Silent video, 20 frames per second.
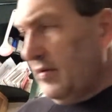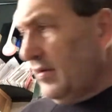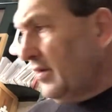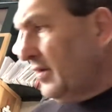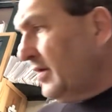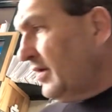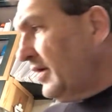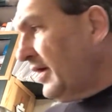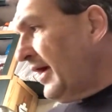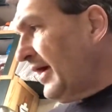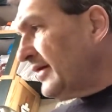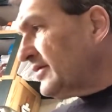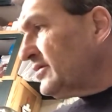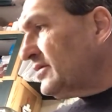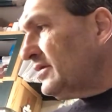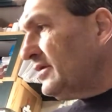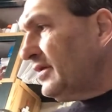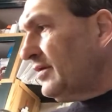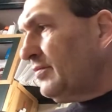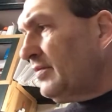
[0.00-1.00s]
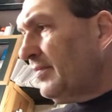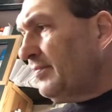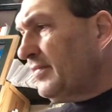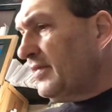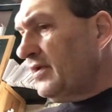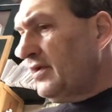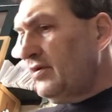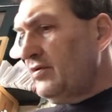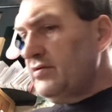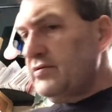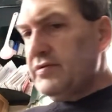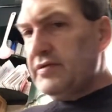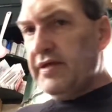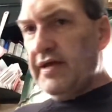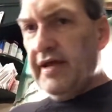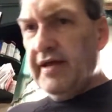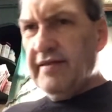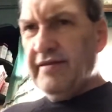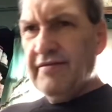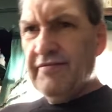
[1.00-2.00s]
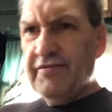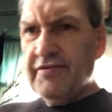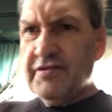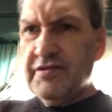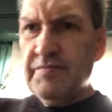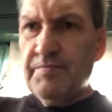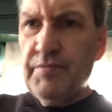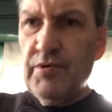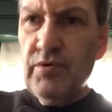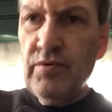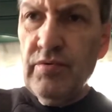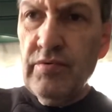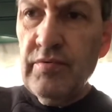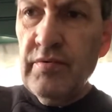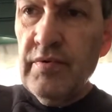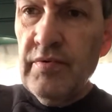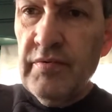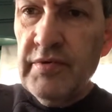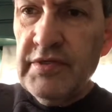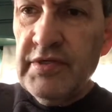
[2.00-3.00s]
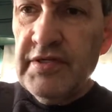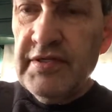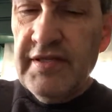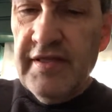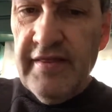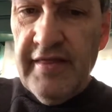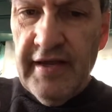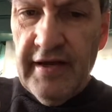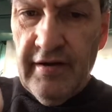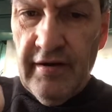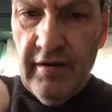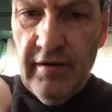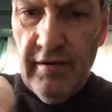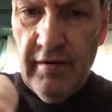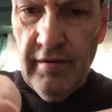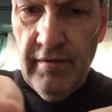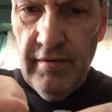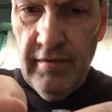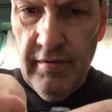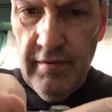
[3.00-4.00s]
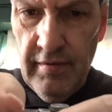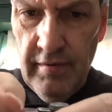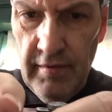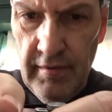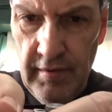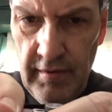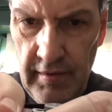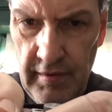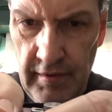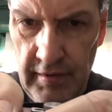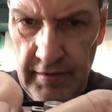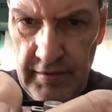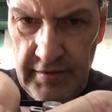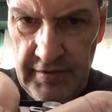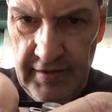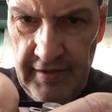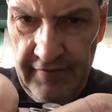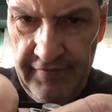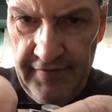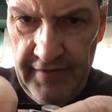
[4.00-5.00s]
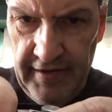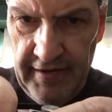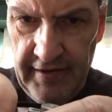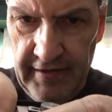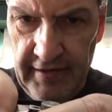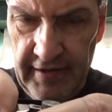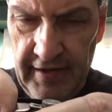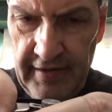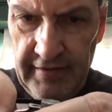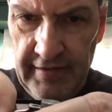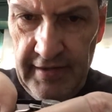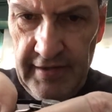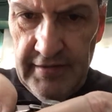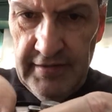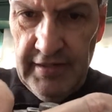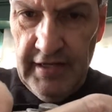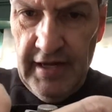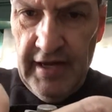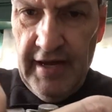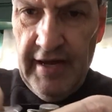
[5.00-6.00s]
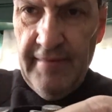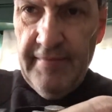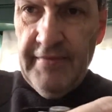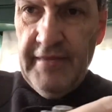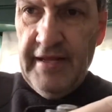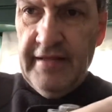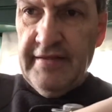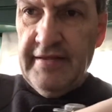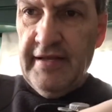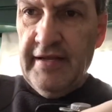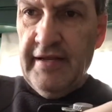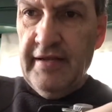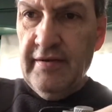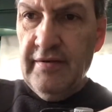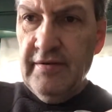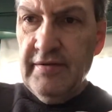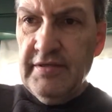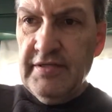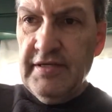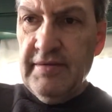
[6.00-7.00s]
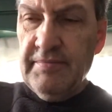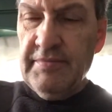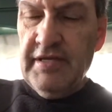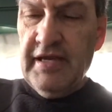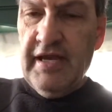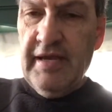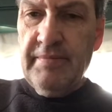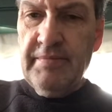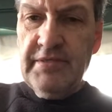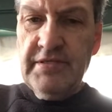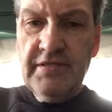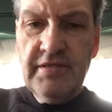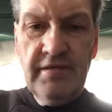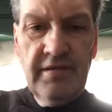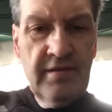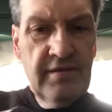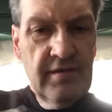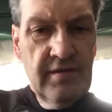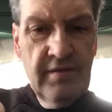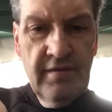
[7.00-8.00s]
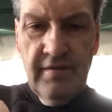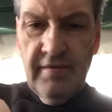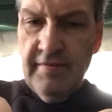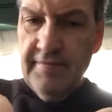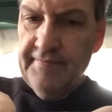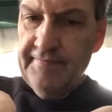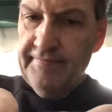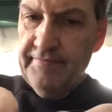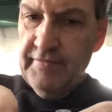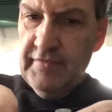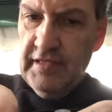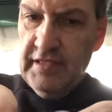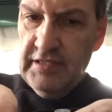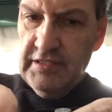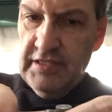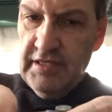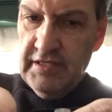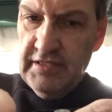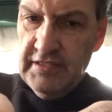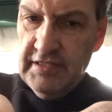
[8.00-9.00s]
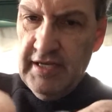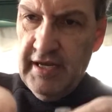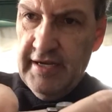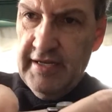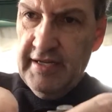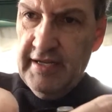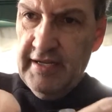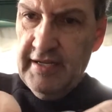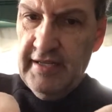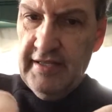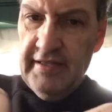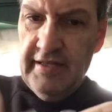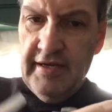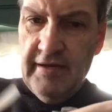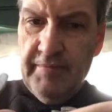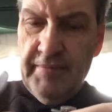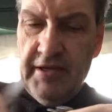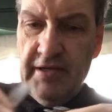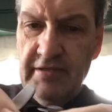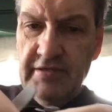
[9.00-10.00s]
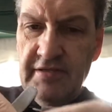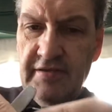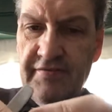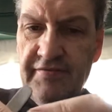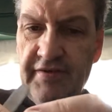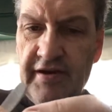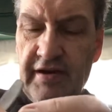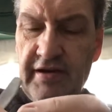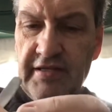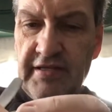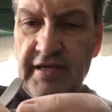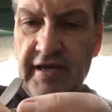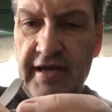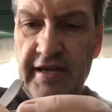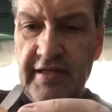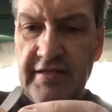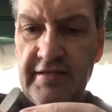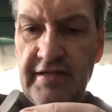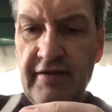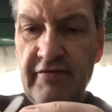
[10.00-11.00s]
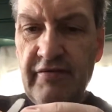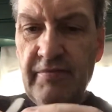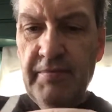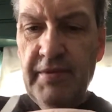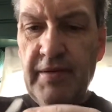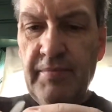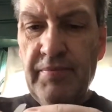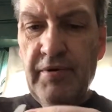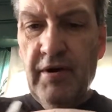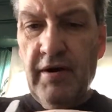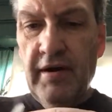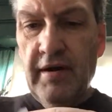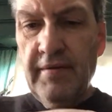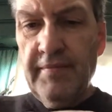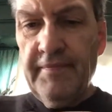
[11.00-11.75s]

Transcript: actually, I'm going to use the end of a spoon, which is thicker. See if I can get this. Ah, that did it. Sometimes you just got to get in there because it's very tight. It's never been apart.